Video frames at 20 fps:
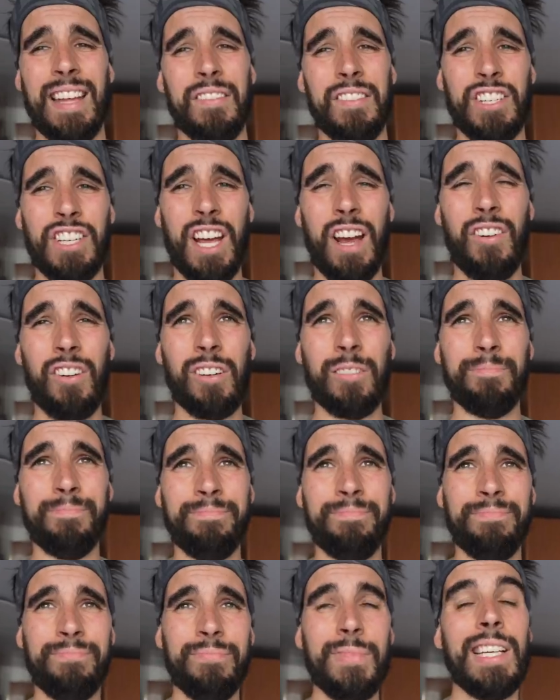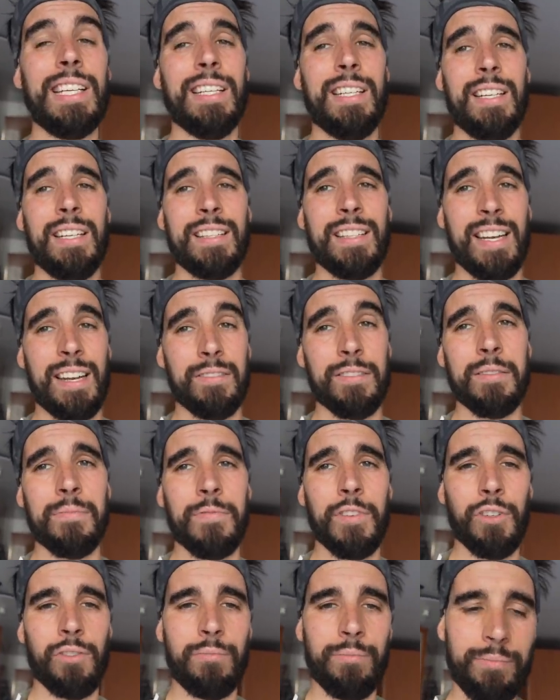to have a shower and have some
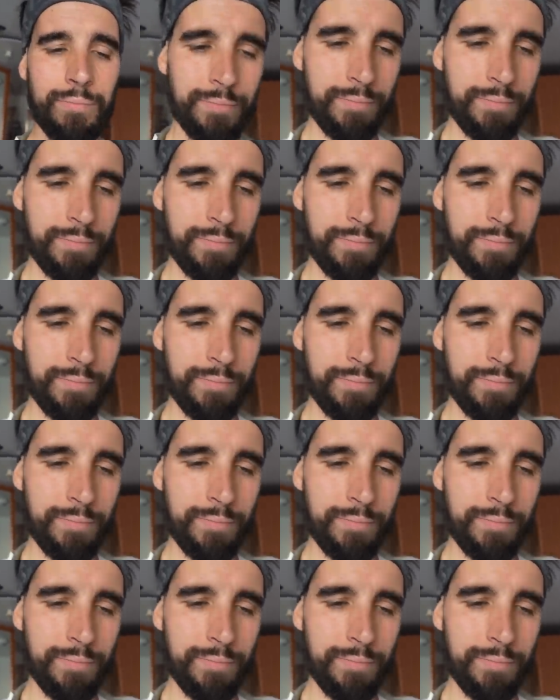food.